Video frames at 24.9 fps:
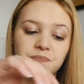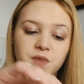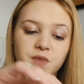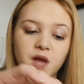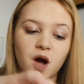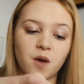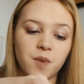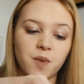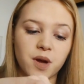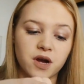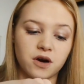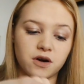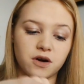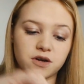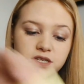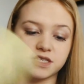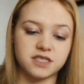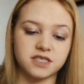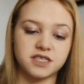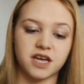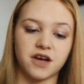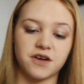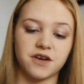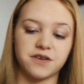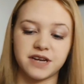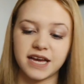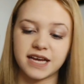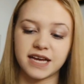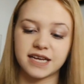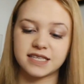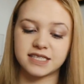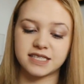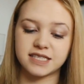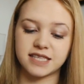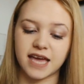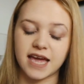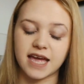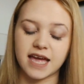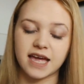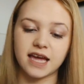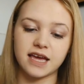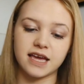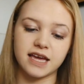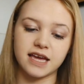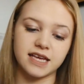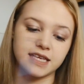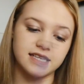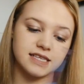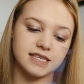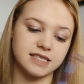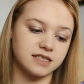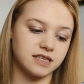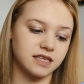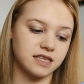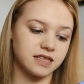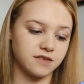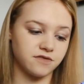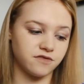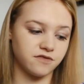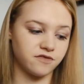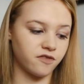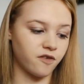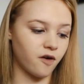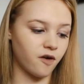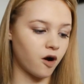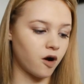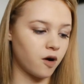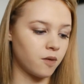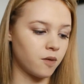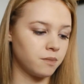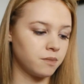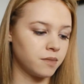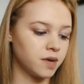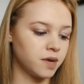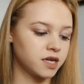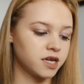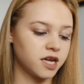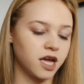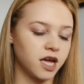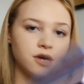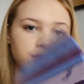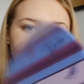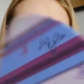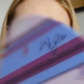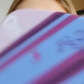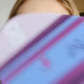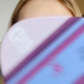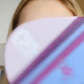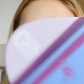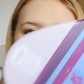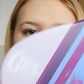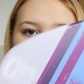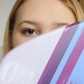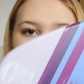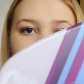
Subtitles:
Oh my god, so next thing is from Girlztalkx,